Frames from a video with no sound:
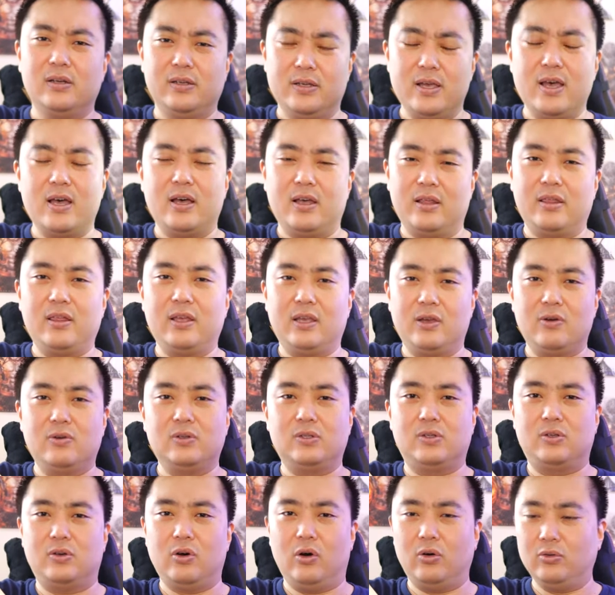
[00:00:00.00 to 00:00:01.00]
yeah, I think it
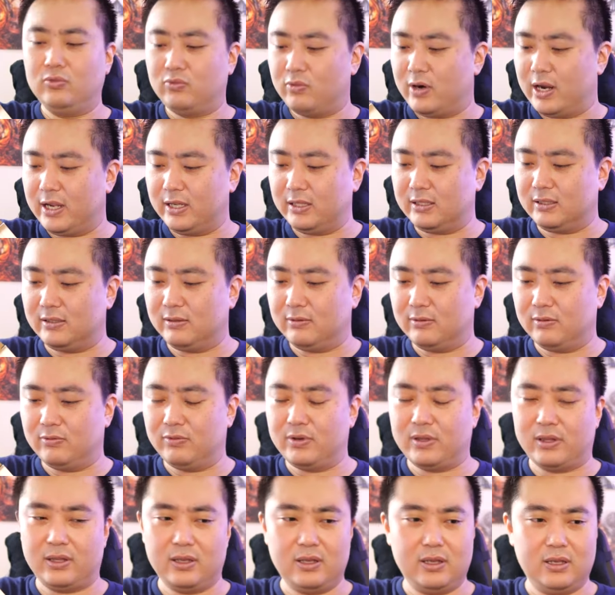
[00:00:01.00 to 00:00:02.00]
was gold ranked
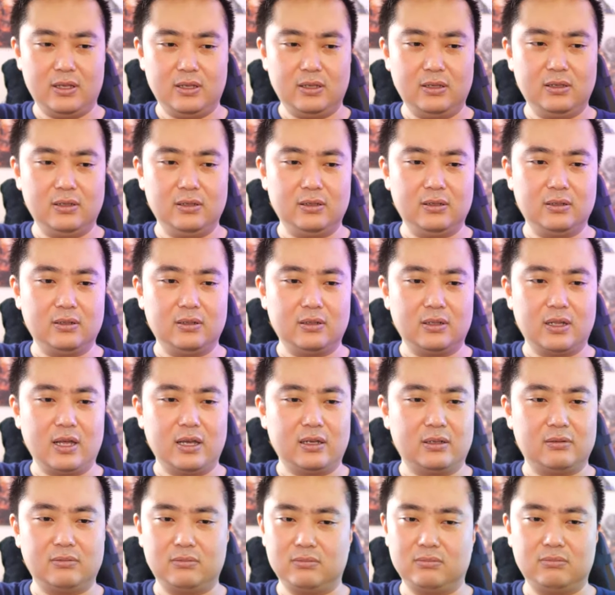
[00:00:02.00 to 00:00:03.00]
within
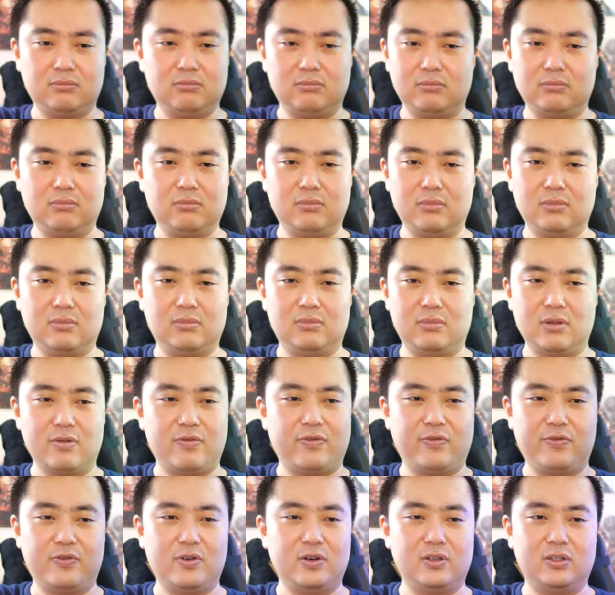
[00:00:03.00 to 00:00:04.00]
like the
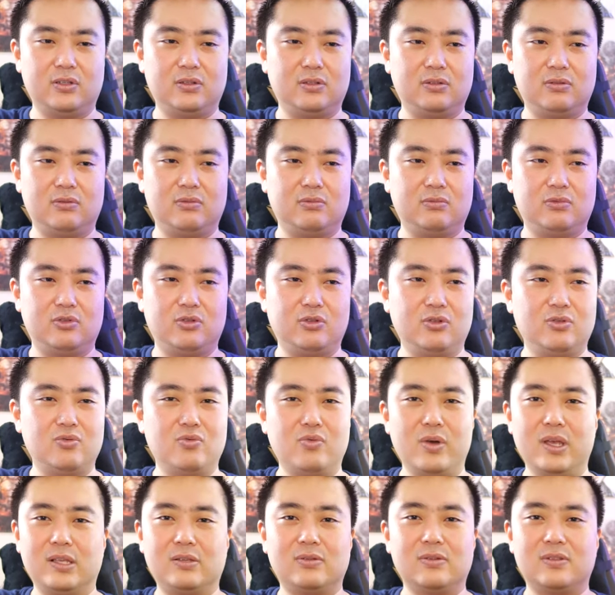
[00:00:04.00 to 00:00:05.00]
first two
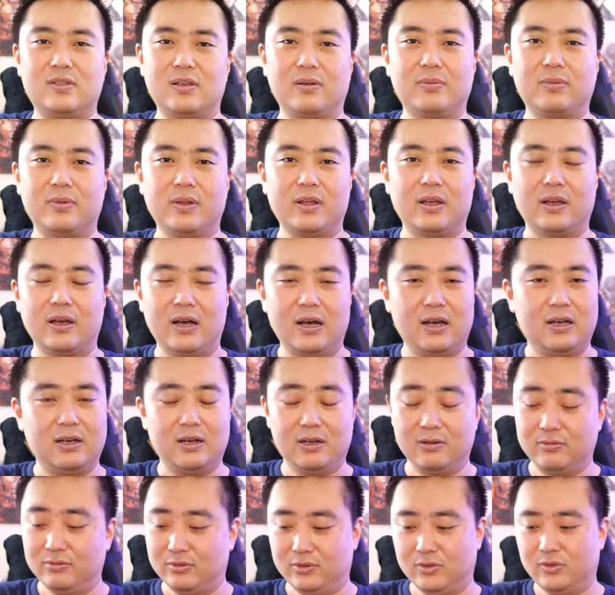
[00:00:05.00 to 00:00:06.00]
weeks or something. I,
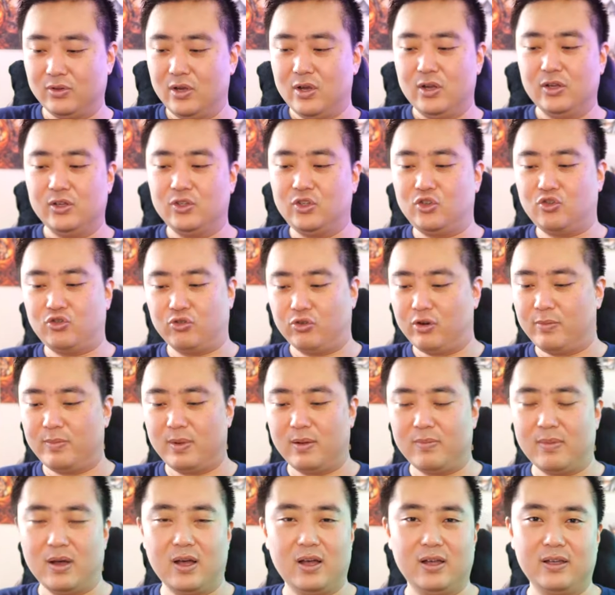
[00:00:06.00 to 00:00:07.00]
I was
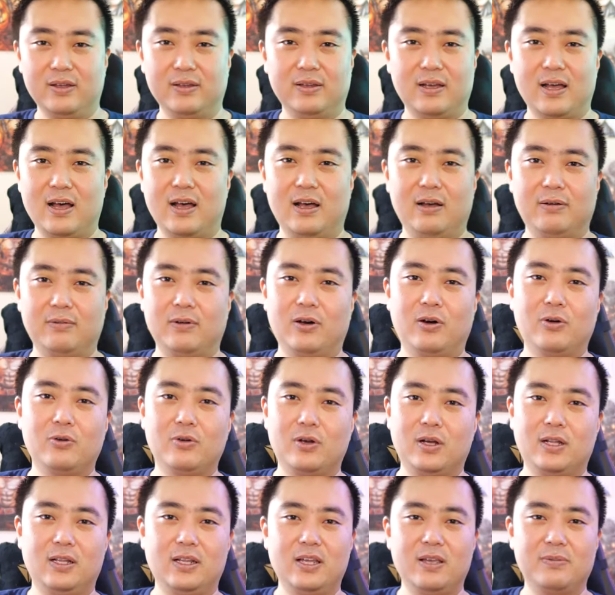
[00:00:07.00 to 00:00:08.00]
streaming my uh,
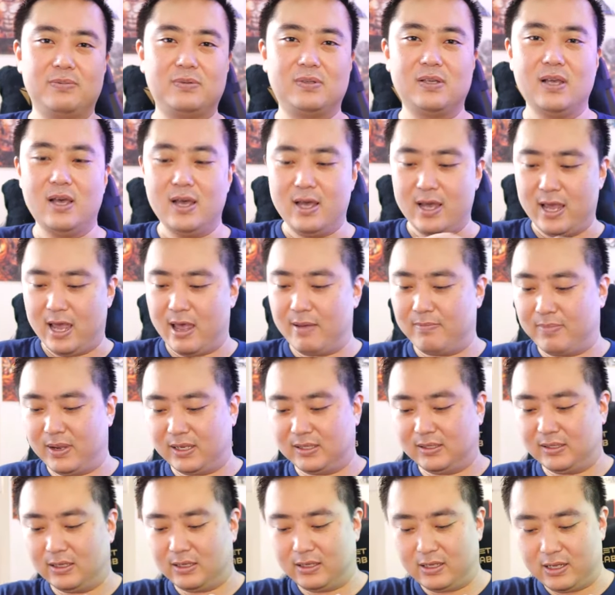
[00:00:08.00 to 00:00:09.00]
old clips and
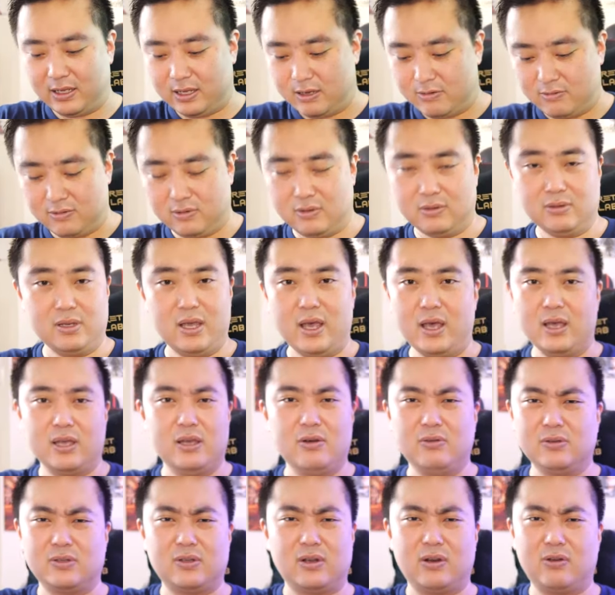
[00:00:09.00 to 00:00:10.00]
basically, it, yeah,
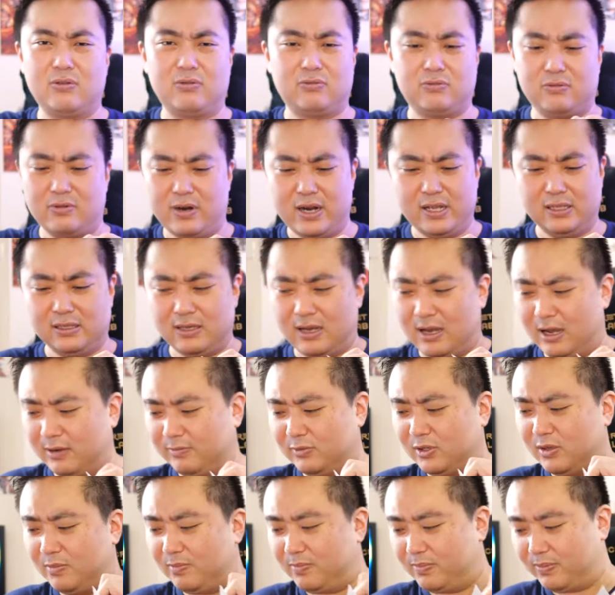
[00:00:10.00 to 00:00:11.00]
it was a great
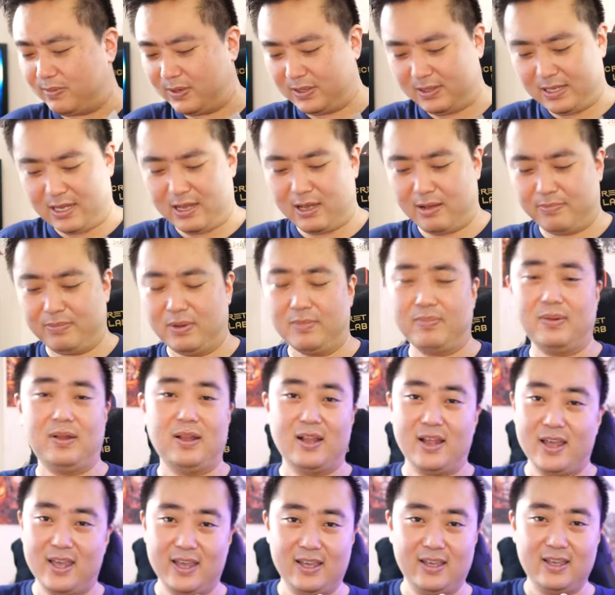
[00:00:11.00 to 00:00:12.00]
time to uh, be
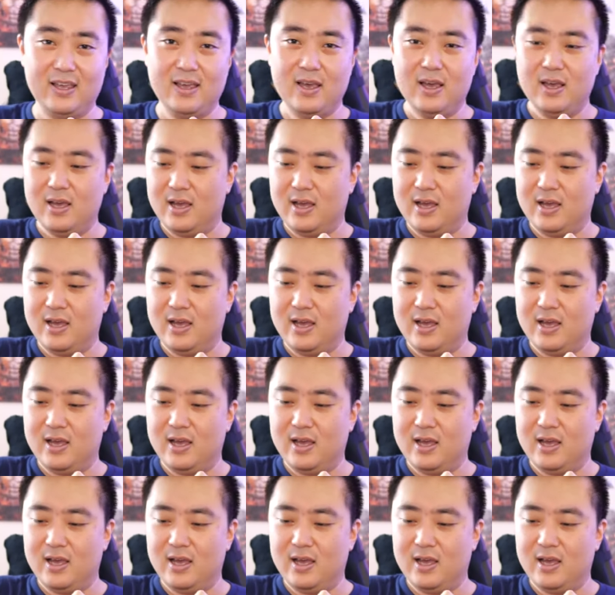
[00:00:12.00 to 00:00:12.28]
playing.